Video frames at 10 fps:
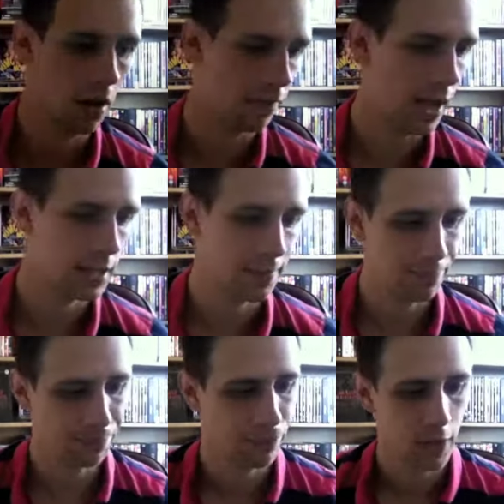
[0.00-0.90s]
of that.
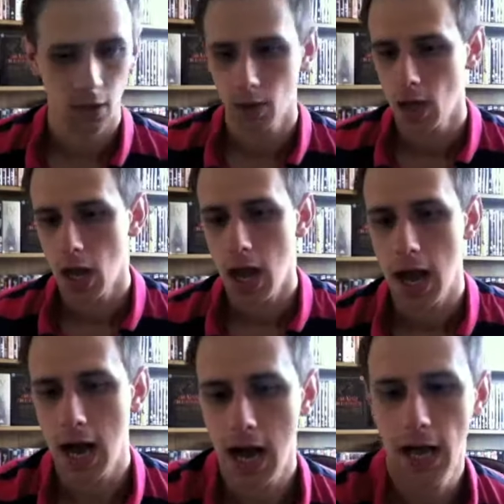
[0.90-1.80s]

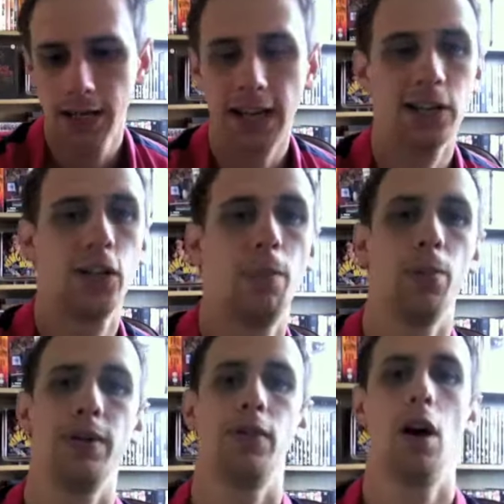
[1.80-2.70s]
And next up,
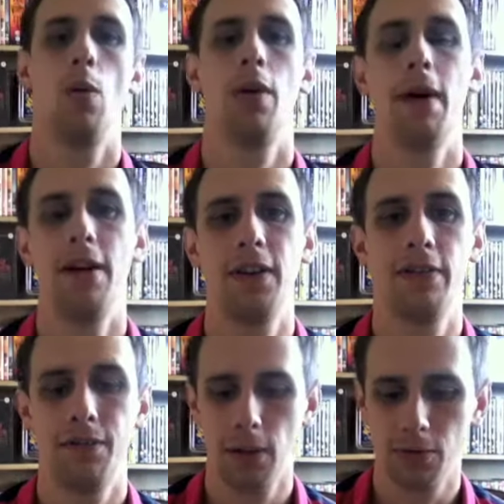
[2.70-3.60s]
we've got one of my
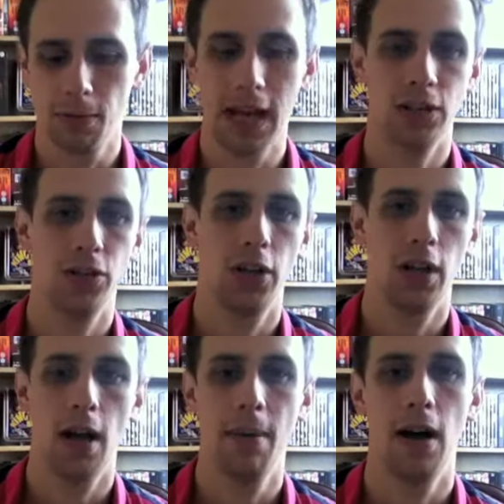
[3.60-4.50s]
favourite films from last year,
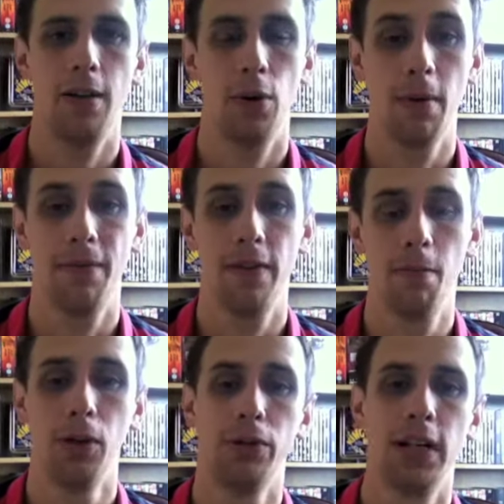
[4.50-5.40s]
and one of my
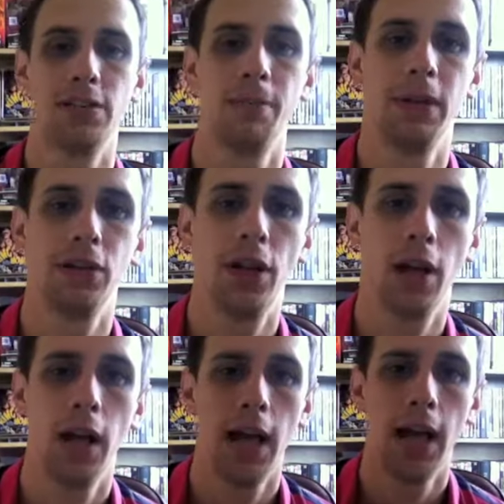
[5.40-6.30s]
favourite Blu-rays from this
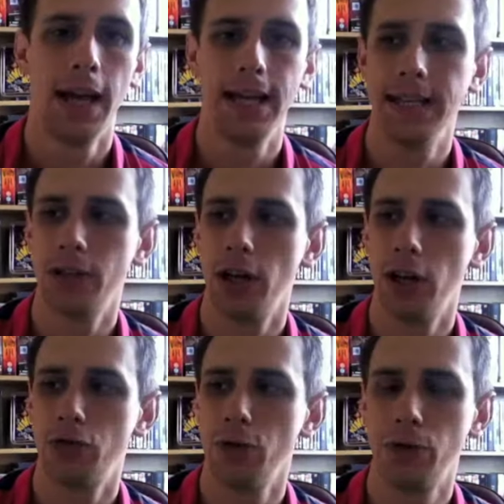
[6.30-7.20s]
year is
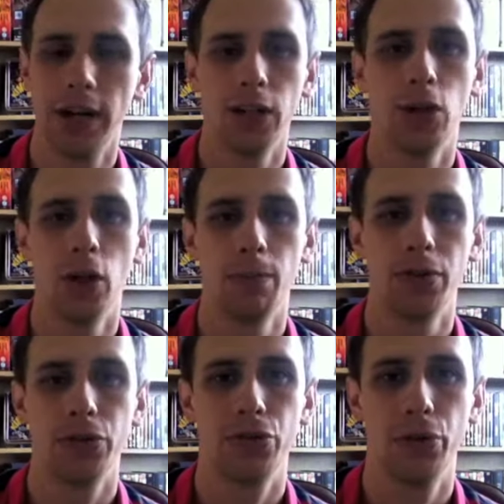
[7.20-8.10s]
True Grit, the Coen
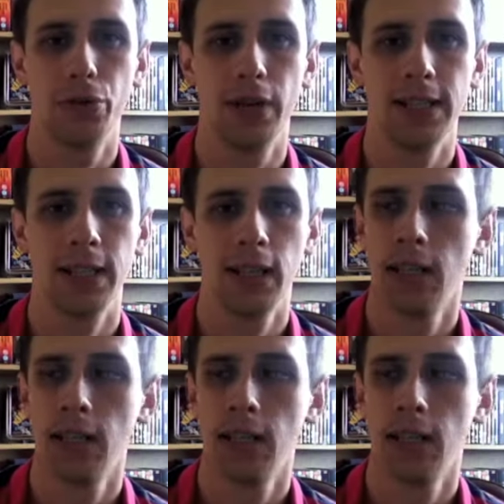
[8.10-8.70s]
Brothers' True Grit,